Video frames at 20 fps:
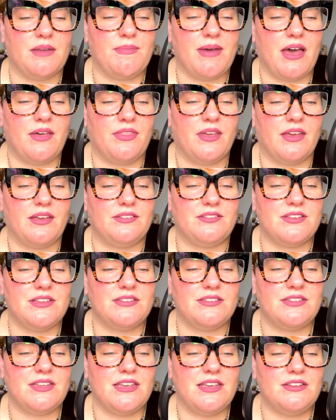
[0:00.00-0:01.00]
about this
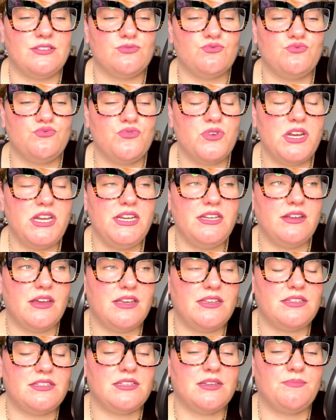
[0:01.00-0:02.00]
is it's really
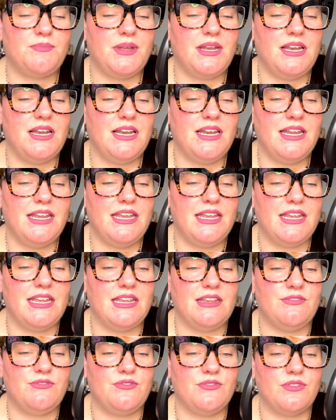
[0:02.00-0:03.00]
nice to
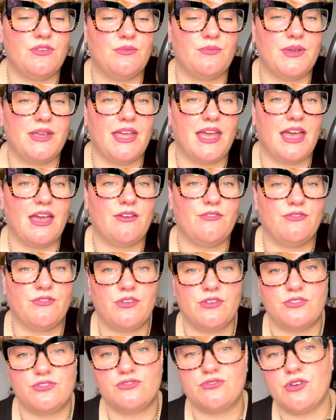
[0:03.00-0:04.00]
believe that we have
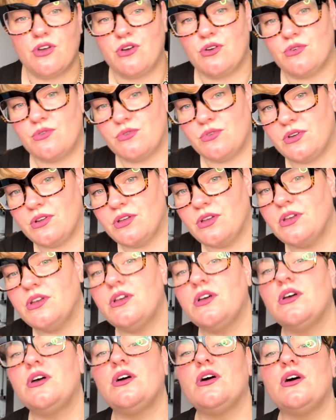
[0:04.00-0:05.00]
control
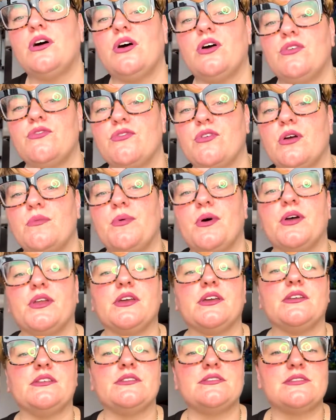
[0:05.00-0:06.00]
over our
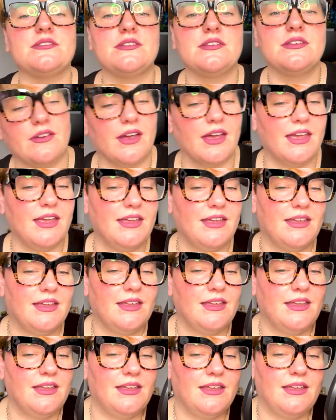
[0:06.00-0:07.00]
bodies, right?
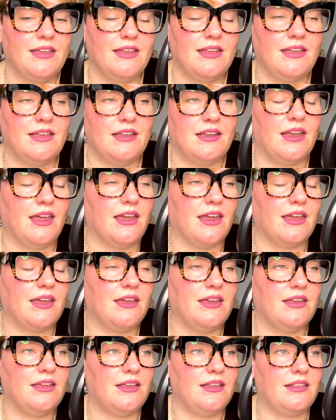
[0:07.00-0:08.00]

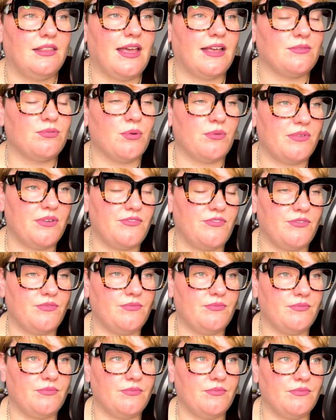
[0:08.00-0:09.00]
Like that's what
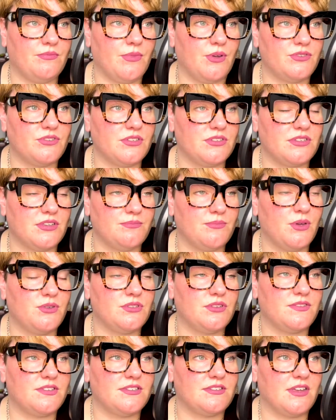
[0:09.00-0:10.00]
most of
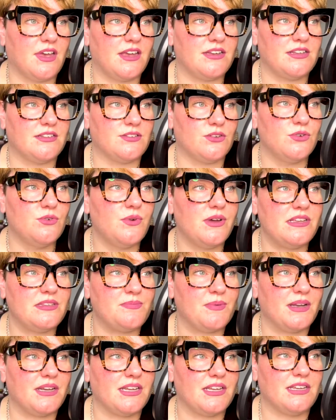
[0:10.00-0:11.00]
society has always
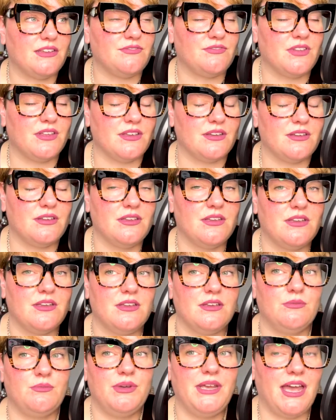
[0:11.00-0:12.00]
believed, that
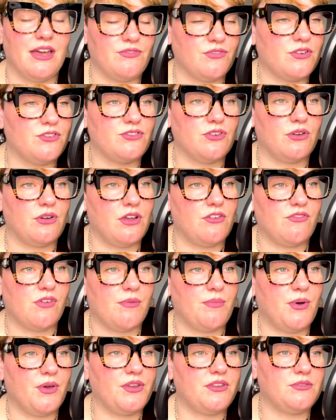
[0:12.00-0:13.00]
we have control over our
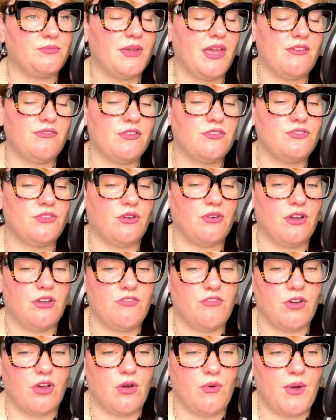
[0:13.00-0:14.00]
bodies and we have control
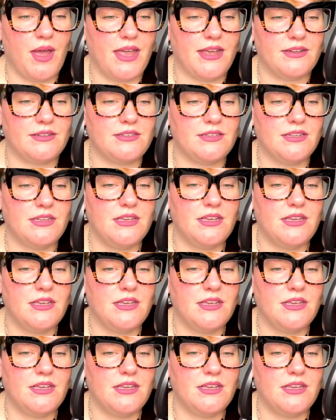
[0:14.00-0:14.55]
over our weight.